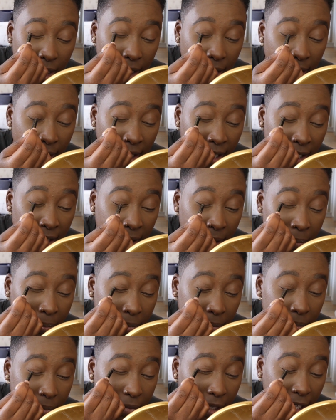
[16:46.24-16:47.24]

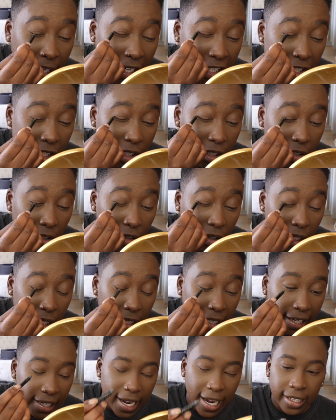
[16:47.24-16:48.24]
And I just
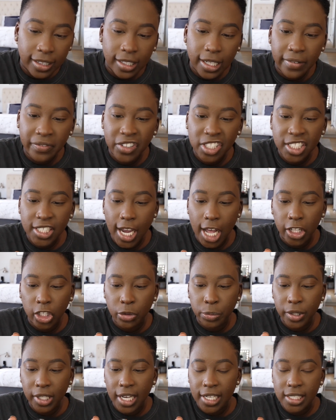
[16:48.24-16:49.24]
literally, like, I love this
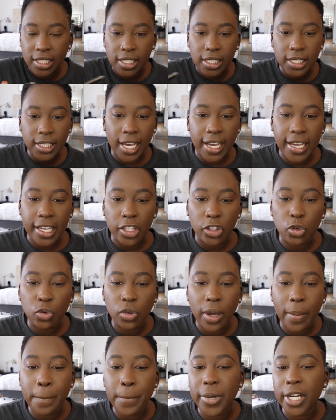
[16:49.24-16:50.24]
color because it's like you
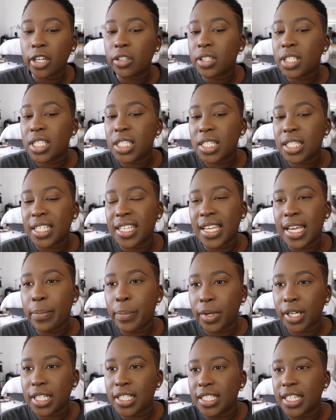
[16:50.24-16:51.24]
can barely see it,
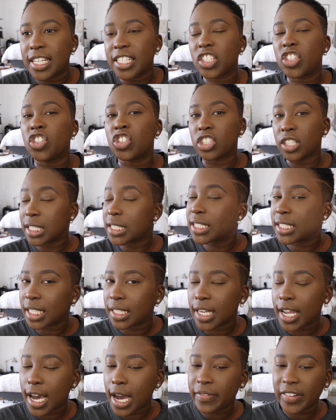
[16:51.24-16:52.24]
but it does just
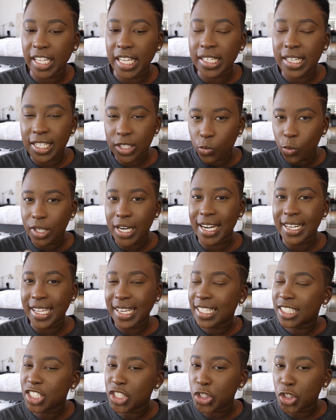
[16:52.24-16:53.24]
enough. Like it does what I
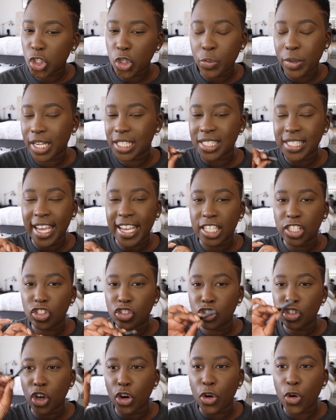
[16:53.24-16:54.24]
need it to do, but it's like
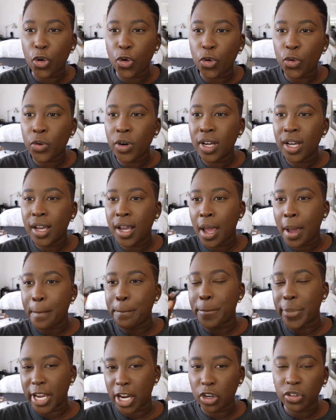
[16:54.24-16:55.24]
so
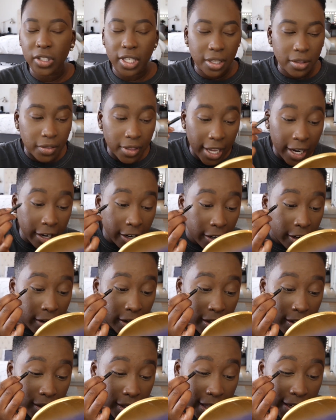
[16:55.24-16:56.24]
barely
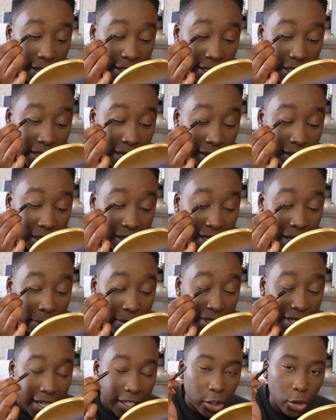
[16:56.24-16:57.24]
there that it's not the same
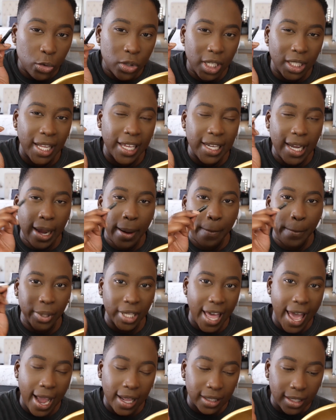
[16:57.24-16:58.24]
as like using like a
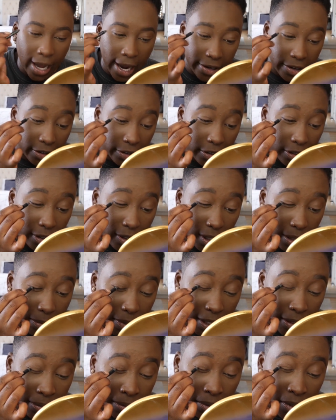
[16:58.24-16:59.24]
black liner. You know what I
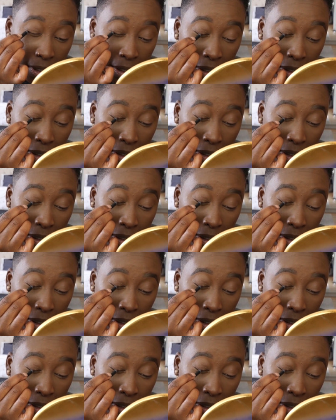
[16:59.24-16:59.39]
mean?